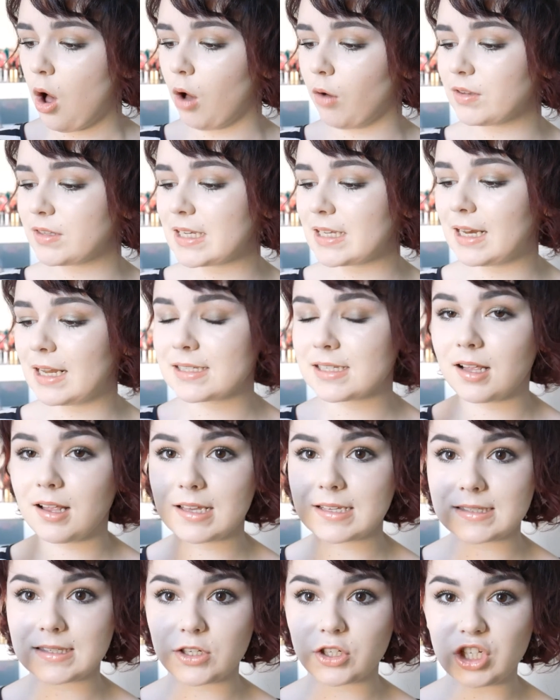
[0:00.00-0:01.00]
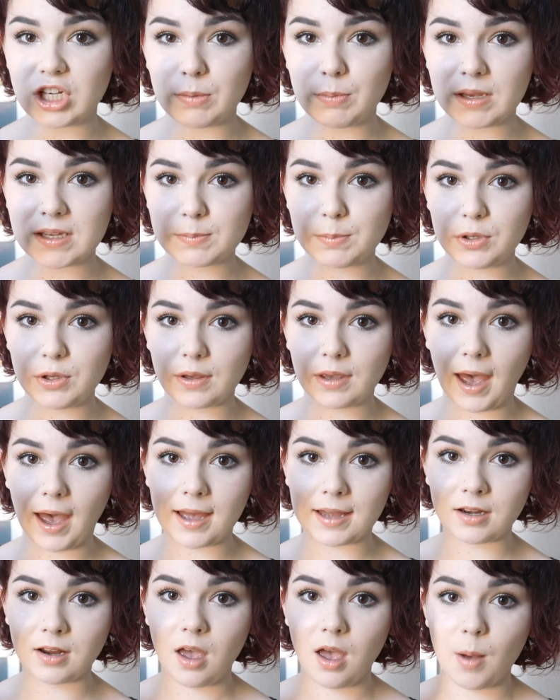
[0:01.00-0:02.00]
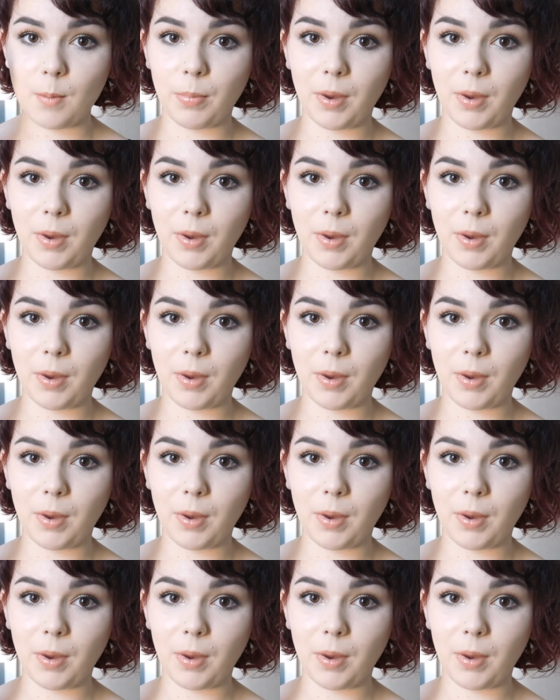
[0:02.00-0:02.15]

Obviously Liz Earle isn't the cheapest, but you can